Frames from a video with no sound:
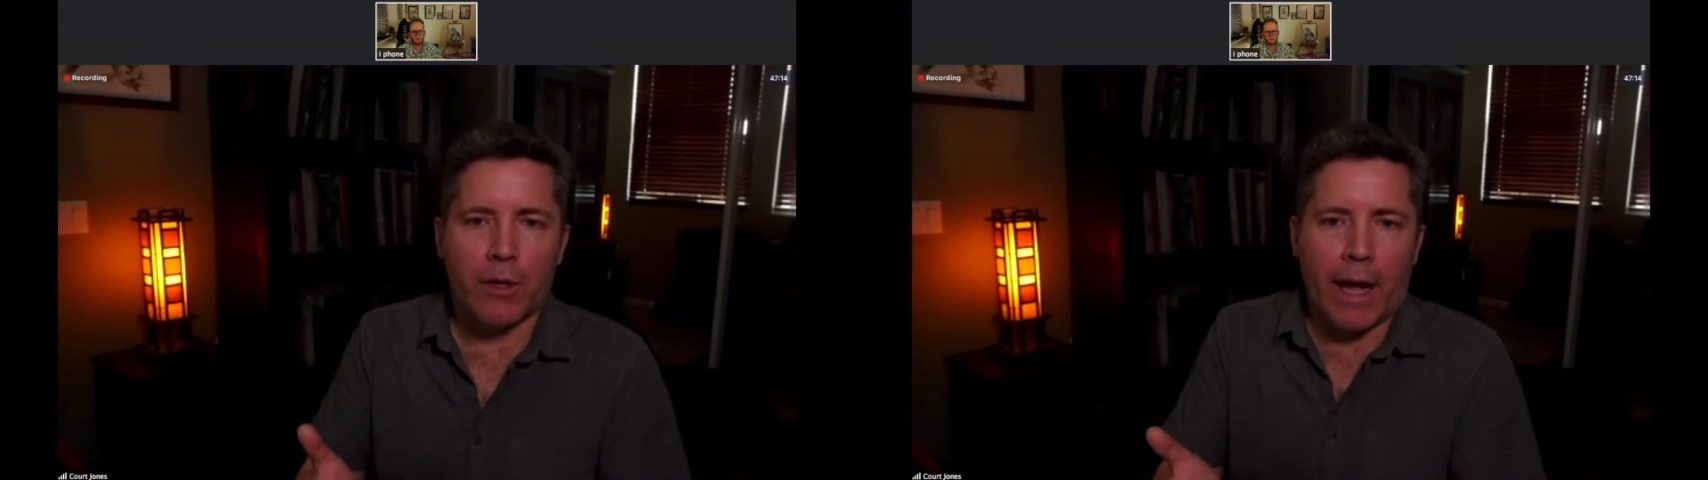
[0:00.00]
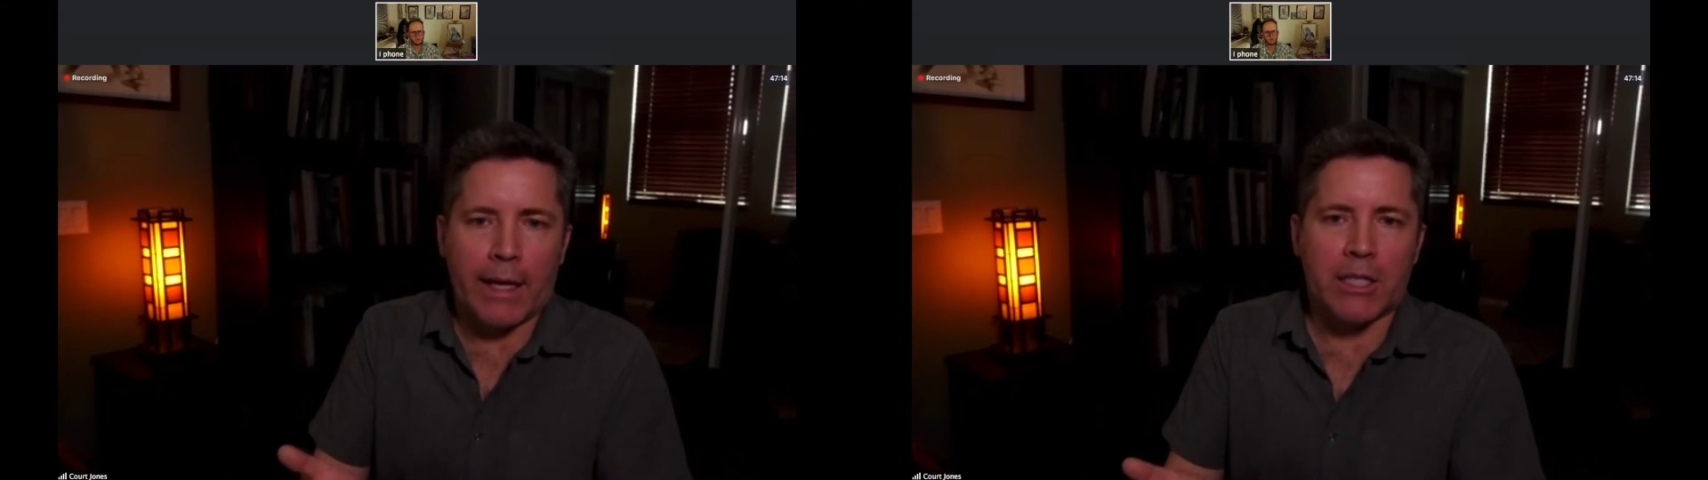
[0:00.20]

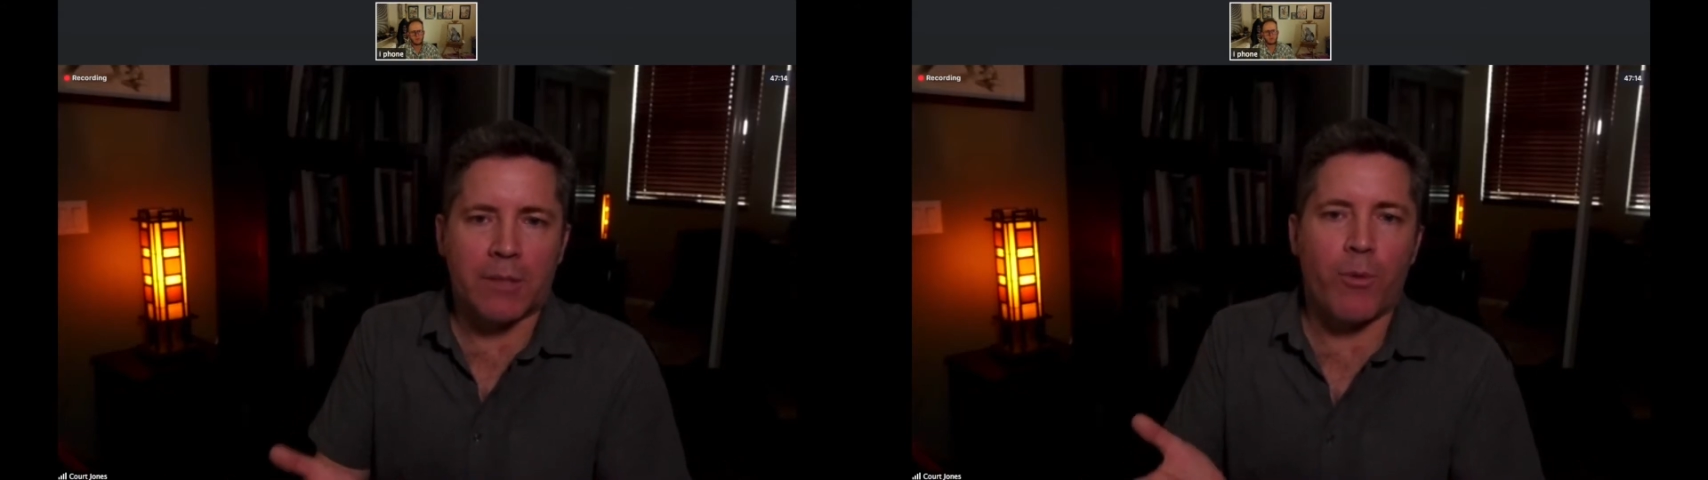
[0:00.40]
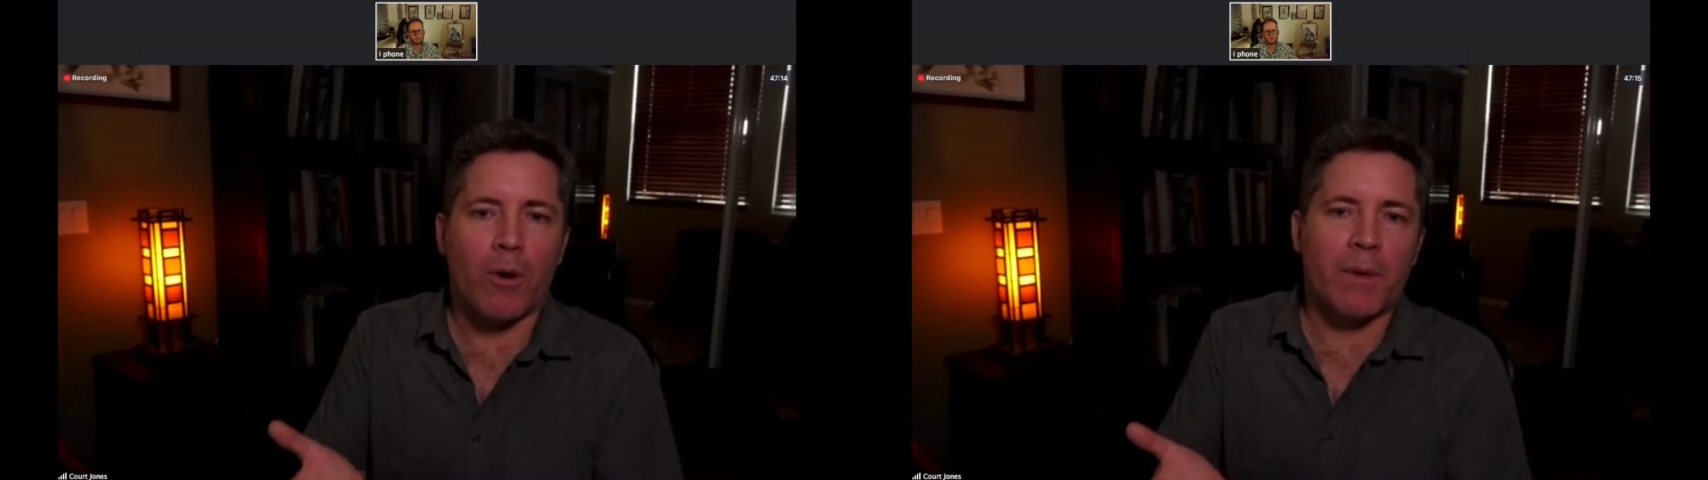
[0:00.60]
I can
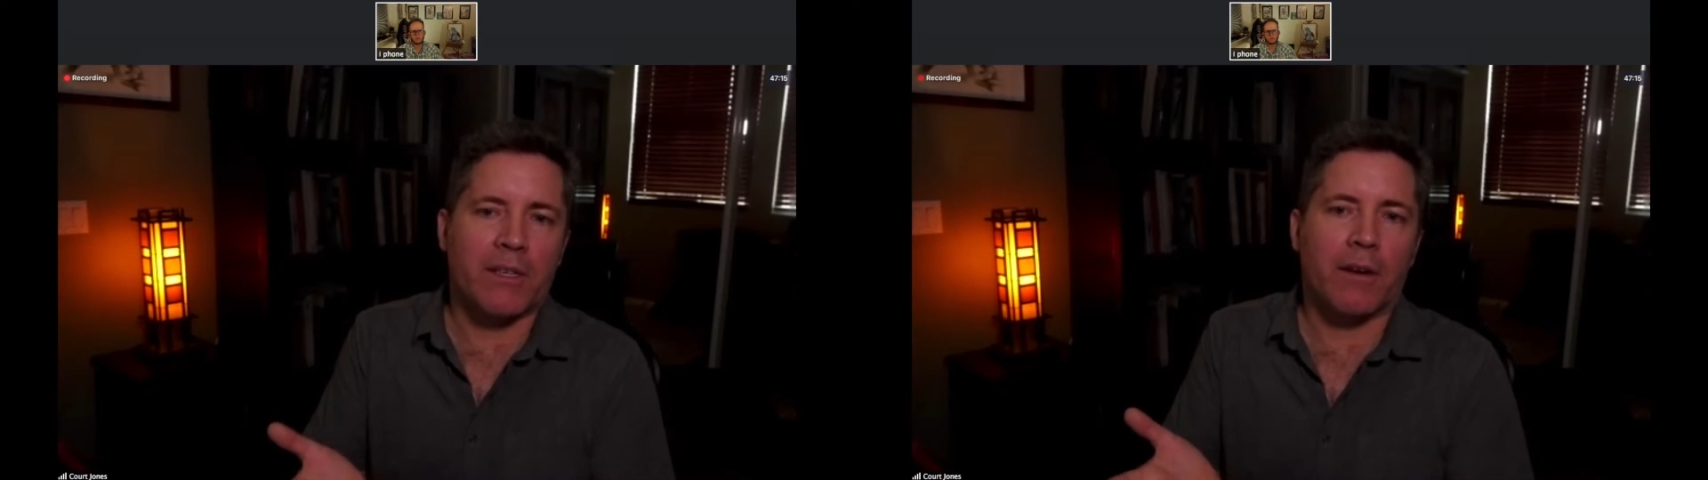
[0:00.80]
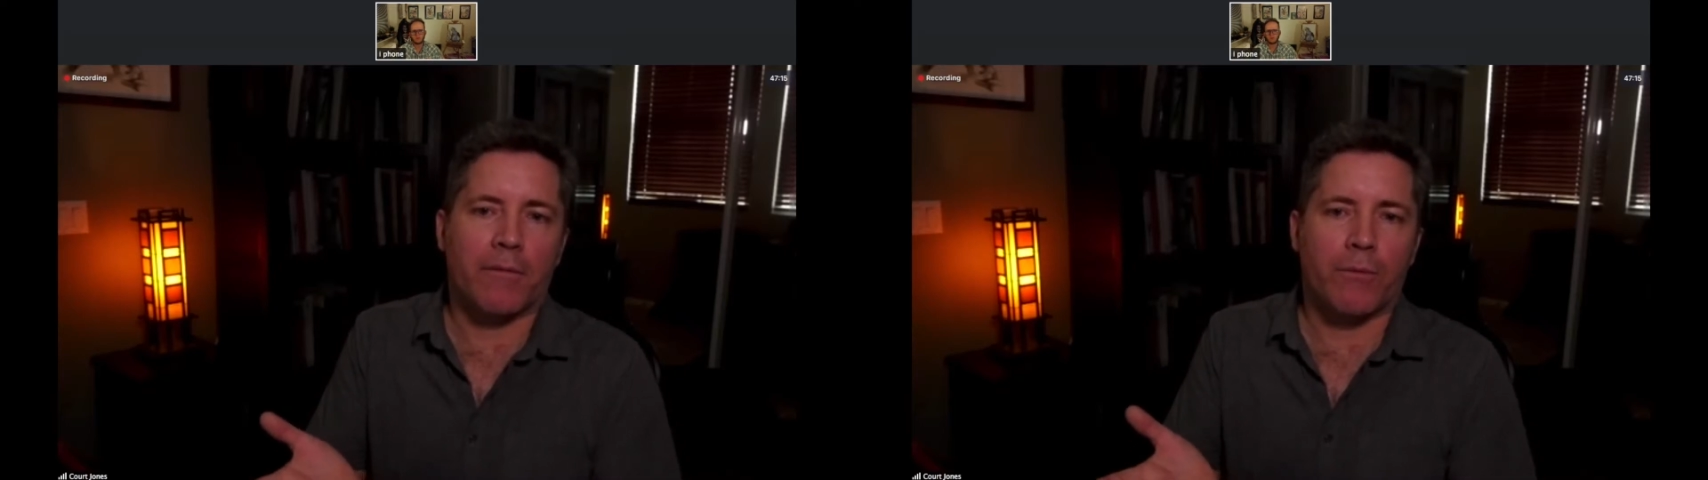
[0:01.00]
support
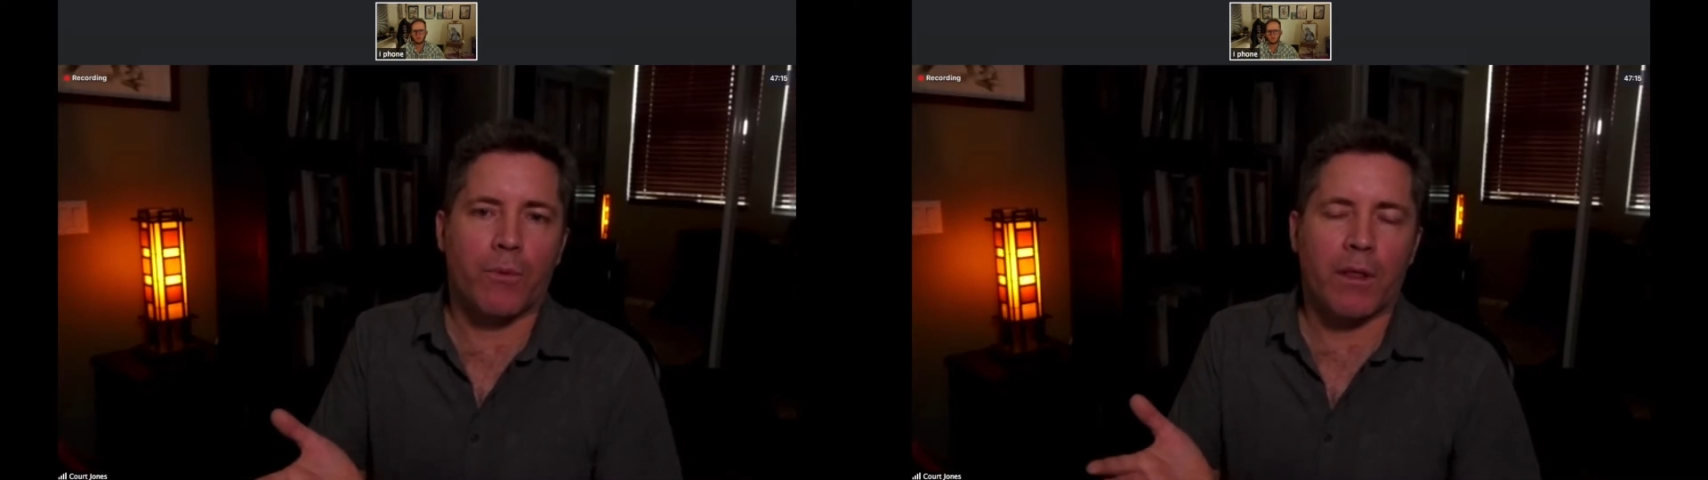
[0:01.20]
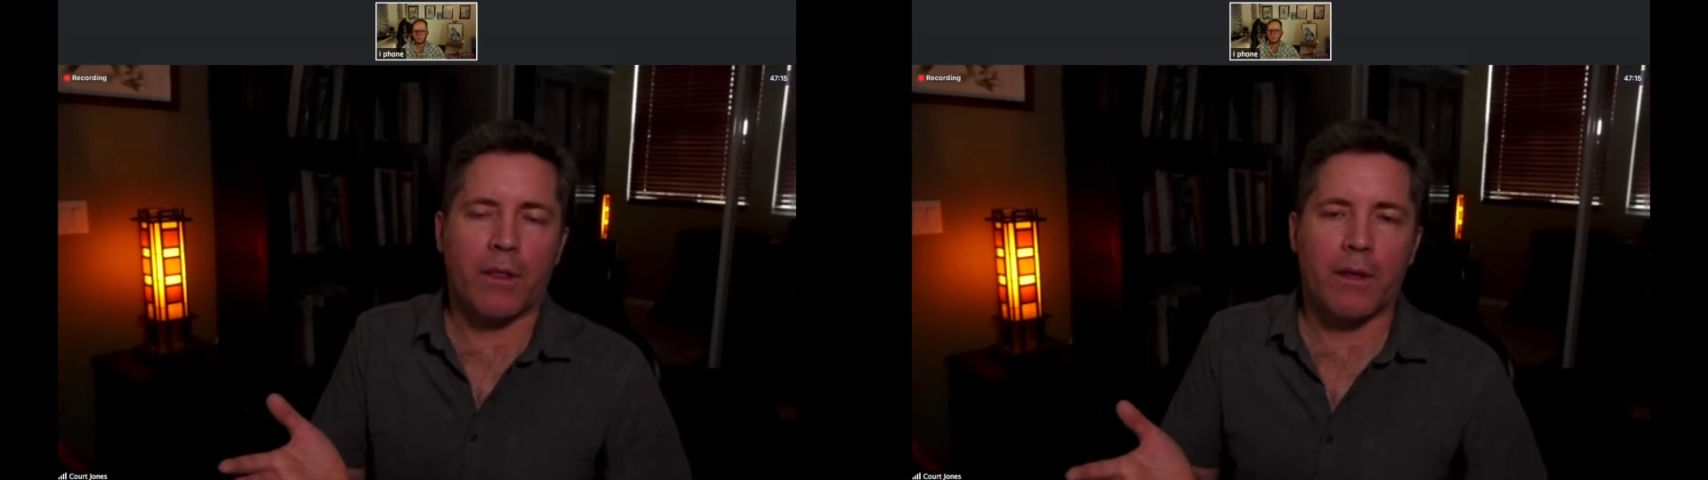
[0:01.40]
myself
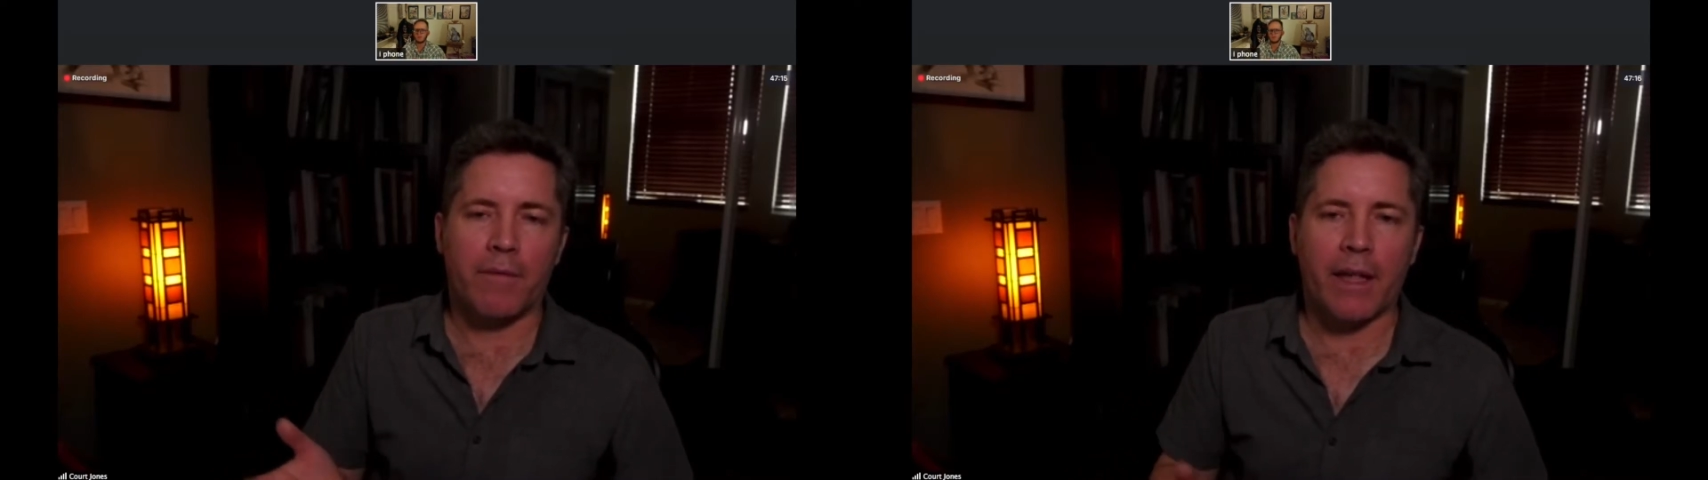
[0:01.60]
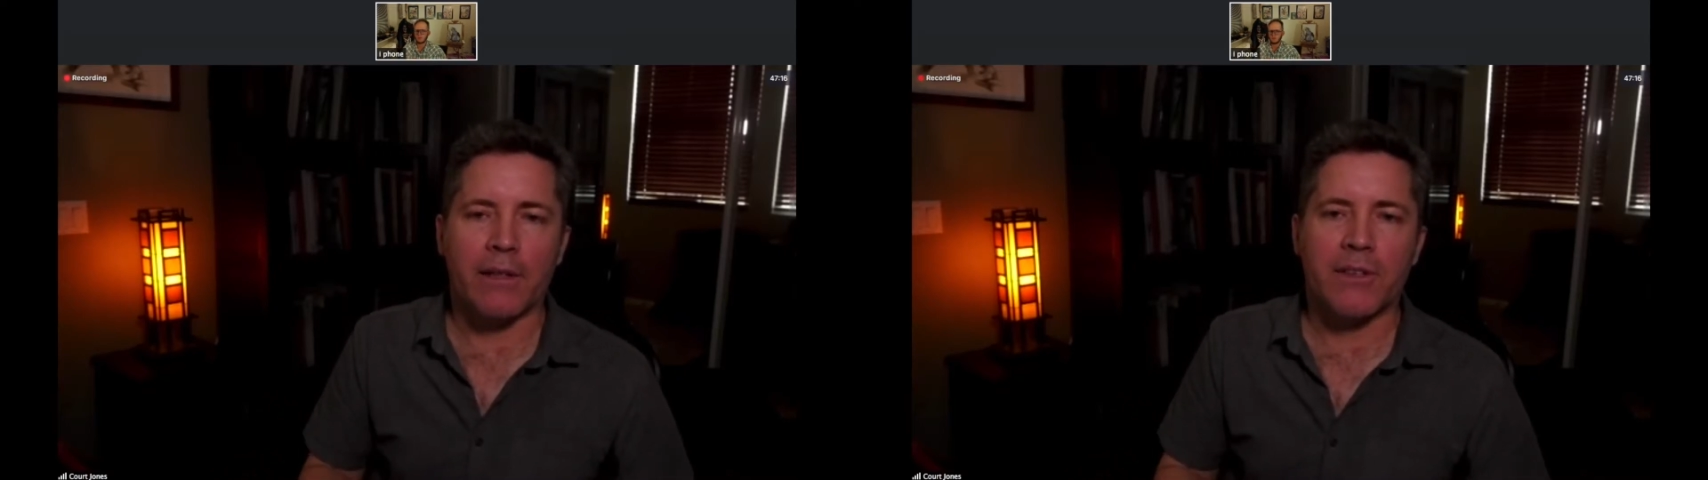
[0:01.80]
with
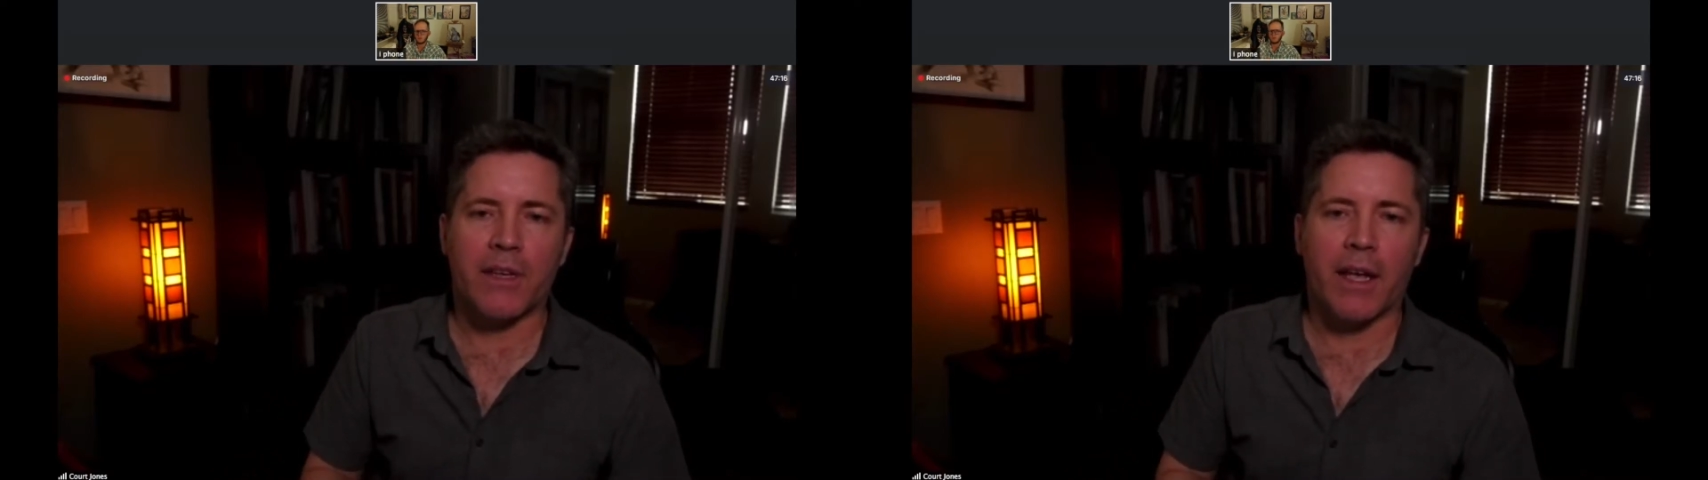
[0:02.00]
events.